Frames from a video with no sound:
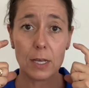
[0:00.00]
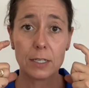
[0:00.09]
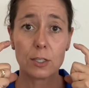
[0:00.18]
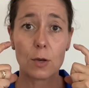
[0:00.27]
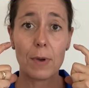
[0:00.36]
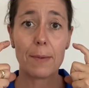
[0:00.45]
So
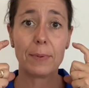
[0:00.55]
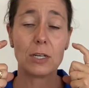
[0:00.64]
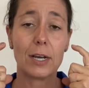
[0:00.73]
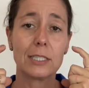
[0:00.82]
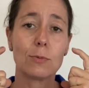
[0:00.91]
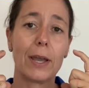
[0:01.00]
it might be a
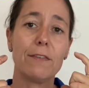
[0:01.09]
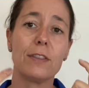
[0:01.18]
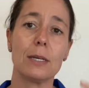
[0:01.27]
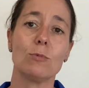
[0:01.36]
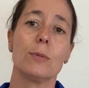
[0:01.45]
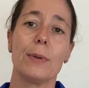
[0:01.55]
nice way for
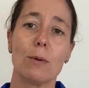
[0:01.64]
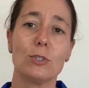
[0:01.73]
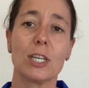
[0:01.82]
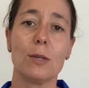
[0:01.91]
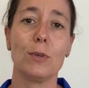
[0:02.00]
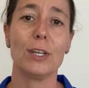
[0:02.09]
them to be able to
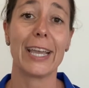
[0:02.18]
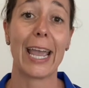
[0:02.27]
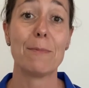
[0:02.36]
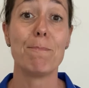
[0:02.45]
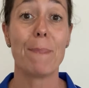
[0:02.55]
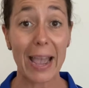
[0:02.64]

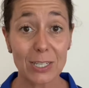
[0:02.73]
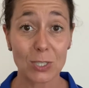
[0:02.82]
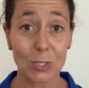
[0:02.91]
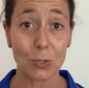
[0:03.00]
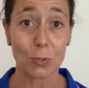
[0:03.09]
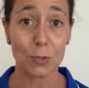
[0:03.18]
communicate back to
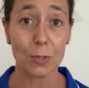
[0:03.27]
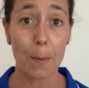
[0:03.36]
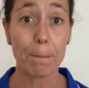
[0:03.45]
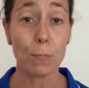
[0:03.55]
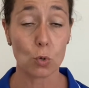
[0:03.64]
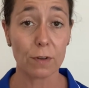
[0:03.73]
you
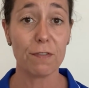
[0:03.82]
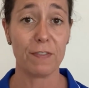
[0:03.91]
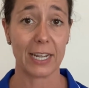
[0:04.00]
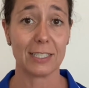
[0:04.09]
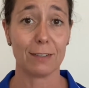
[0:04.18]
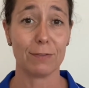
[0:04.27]
more
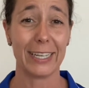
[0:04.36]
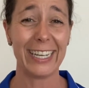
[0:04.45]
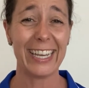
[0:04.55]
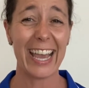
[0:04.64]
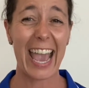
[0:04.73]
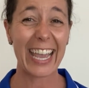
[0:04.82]
effectively
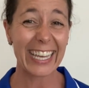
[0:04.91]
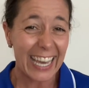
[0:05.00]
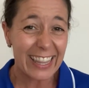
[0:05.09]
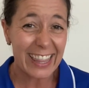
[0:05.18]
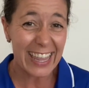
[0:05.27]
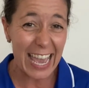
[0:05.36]
and
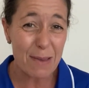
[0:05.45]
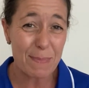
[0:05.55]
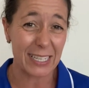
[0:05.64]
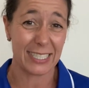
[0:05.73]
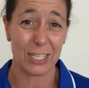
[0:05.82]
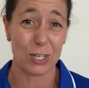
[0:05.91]
get their
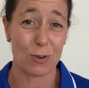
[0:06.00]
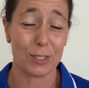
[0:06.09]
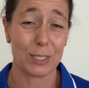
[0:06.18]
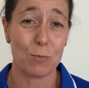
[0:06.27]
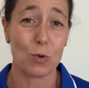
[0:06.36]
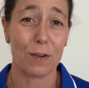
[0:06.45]
message across
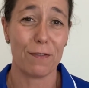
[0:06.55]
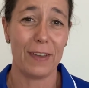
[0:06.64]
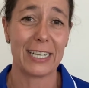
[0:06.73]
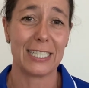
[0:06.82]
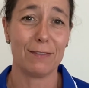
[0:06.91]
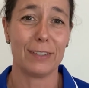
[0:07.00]
more
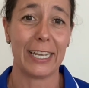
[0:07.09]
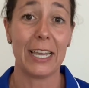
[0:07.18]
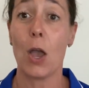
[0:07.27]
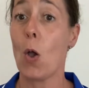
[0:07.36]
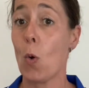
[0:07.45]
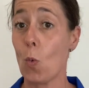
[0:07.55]
effectively
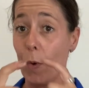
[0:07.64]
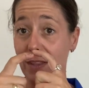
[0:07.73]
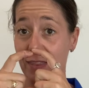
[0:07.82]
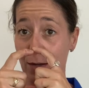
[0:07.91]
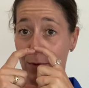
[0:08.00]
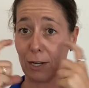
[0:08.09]
when
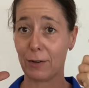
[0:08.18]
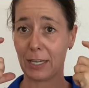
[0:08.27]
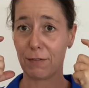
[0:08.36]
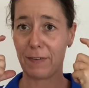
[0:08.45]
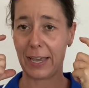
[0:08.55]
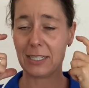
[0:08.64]
they're wearing
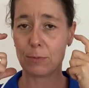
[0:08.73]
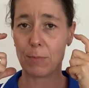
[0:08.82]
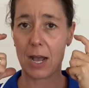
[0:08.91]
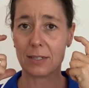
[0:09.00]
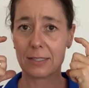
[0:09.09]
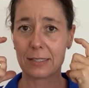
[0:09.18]
a face
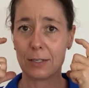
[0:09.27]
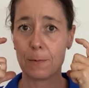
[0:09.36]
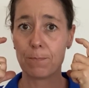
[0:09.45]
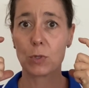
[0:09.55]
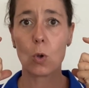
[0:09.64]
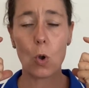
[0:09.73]
mask
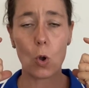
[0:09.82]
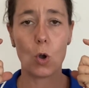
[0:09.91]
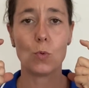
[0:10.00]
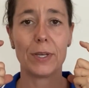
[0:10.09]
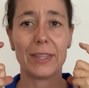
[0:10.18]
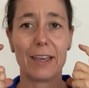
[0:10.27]
or
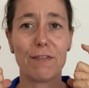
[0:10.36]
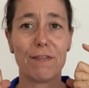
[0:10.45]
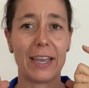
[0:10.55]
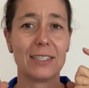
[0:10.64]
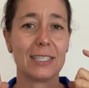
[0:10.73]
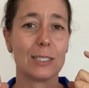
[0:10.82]
when their
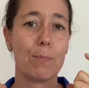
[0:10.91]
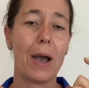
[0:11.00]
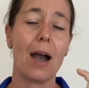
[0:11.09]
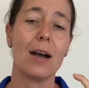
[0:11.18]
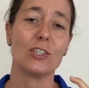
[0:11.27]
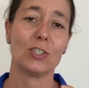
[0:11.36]
face is
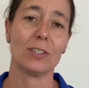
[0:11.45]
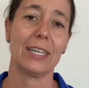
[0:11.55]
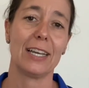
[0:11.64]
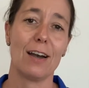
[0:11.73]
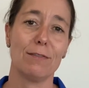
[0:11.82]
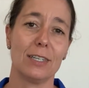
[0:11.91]
partially
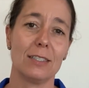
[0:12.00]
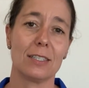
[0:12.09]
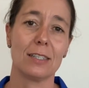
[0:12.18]
covered.